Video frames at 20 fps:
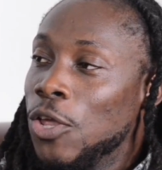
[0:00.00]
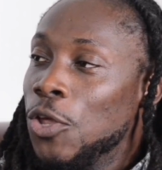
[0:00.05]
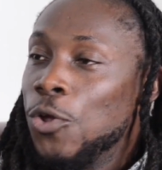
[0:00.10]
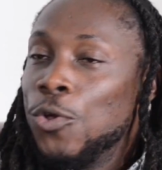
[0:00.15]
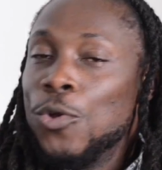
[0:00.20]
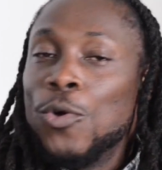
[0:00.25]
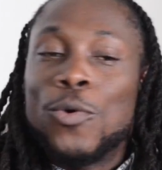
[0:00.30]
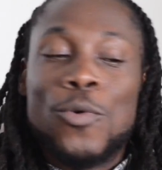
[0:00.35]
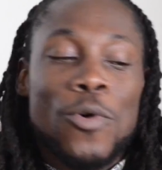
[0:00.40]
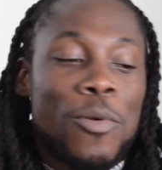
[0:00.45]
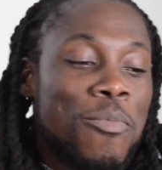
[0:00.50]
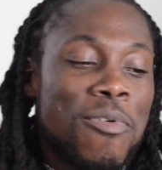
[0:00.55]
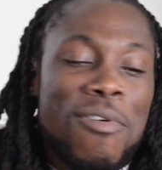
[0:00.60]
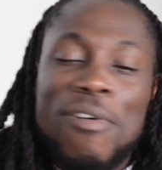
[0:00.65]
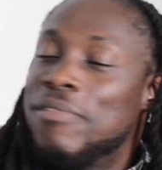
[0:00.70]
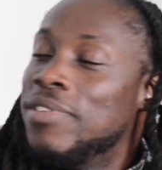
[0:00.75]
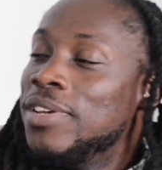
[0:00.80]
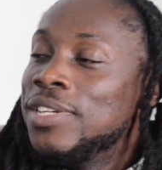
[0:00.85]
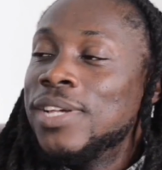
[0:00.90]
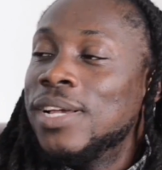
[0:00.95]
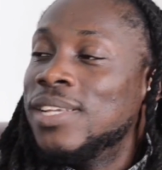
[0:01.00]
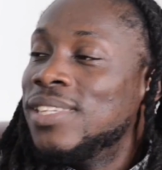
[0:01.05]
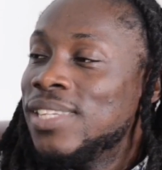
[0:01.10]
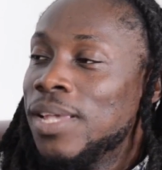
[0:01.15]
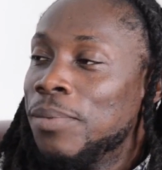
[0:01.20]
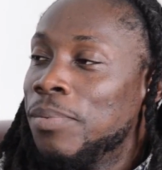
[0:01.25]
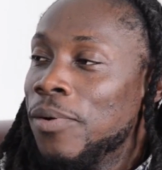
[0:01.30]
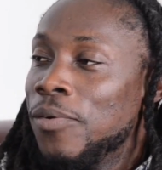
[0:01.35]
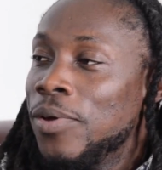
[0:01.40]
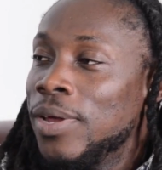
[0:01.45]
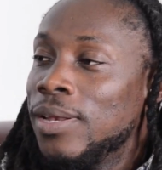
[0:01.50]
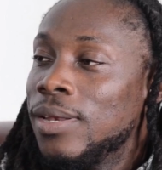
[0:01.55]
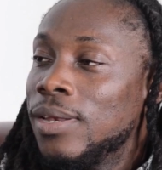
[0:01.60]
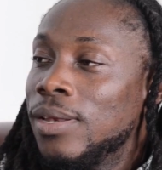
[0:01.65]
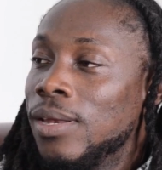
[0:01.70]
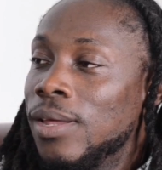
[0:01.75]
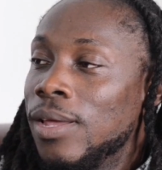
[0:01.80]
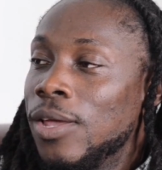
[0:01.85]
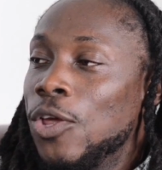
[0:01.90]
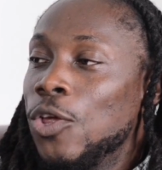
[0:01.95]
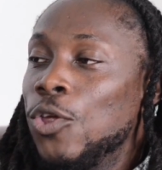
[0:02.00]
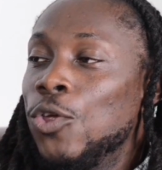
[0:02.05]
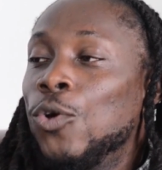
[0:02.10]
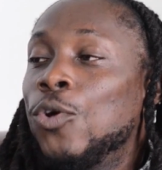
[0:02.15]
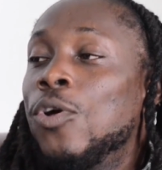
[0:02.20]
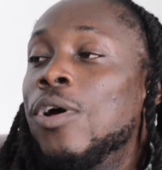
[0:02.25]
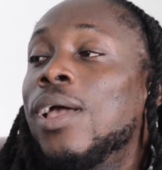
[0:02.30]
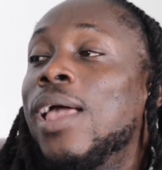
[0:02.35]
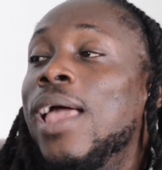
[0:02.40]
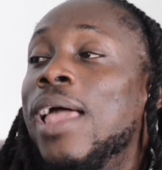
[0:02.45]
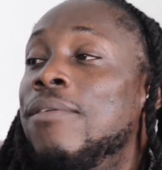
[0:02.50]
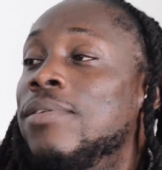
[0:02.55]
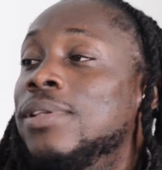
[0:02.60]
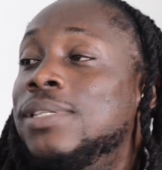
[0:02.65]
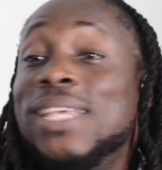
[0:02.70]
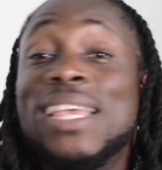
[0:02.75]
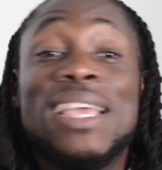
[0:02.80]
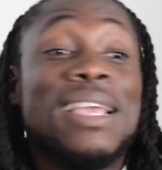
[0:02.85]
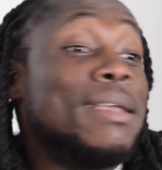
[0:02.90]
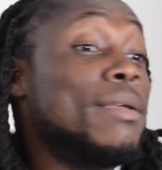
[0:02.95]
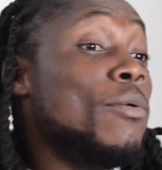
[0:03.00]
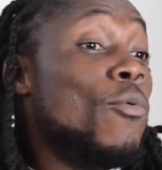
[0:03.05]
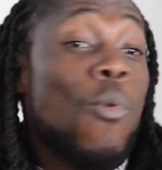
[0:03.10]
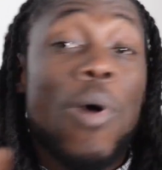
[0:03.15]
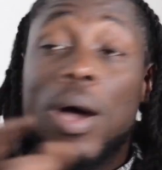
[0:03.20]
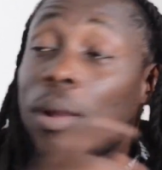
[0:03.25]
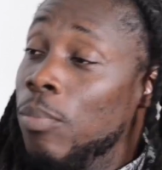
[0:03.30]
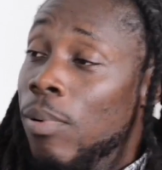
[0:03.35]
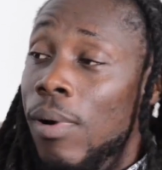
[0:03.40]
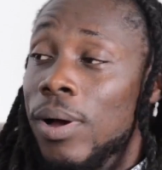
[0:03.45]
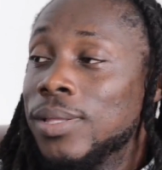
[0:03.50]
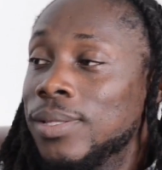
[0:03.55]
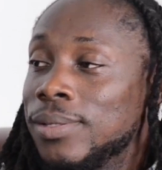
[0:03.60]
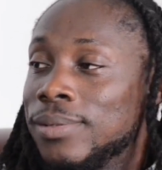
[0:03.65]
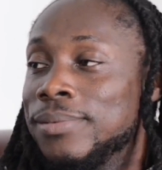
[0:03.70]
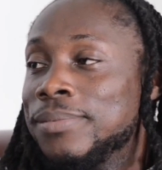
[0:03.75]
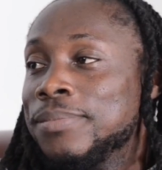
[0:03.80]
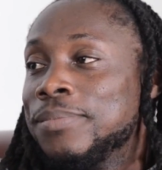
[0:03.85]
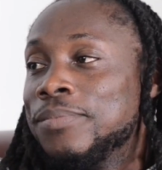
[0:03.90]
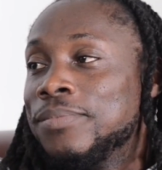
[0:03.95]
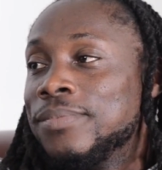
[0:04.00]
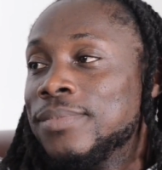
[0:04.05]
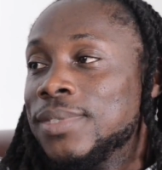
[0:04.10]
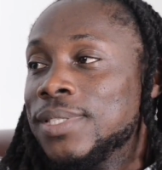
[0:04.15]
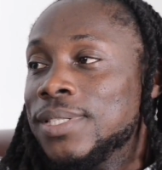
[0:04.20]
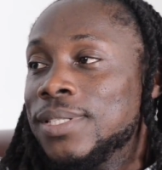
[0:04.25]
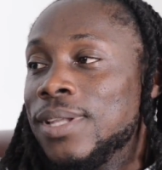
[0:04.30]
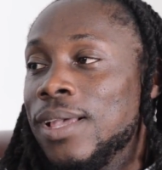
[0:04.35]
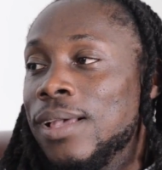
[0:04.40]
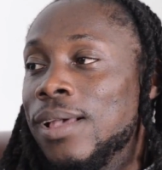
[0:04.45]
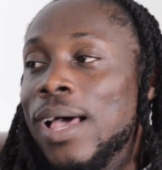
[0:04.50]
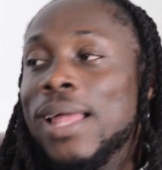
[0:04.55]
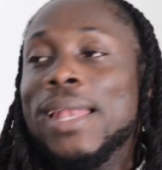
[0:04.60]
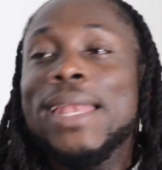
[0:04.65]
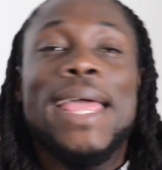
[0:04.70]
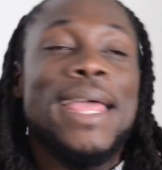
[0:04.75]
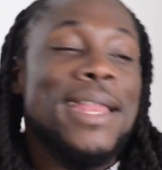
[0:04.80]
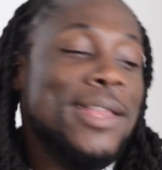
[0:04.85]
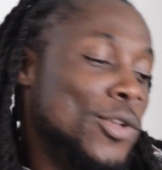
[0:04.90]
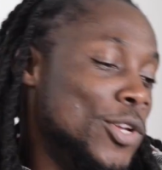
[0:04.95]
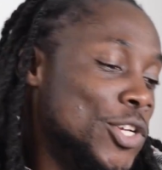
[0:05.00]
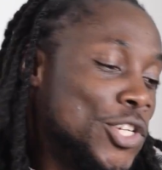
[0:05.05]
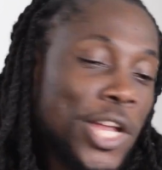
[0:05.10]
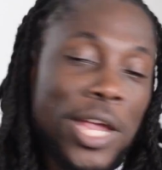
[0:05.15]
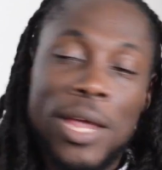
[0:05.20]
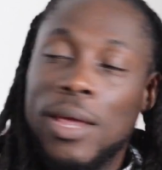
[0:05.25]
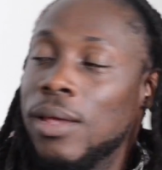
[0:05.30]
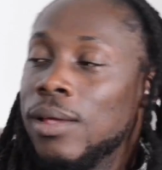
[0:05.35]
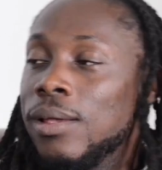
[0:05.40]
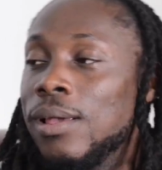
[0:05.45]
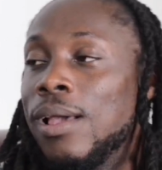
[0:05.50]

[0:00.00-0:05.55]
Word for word: you don't cook provision separate. Okay. You cook everything one pot. Okay. And then you share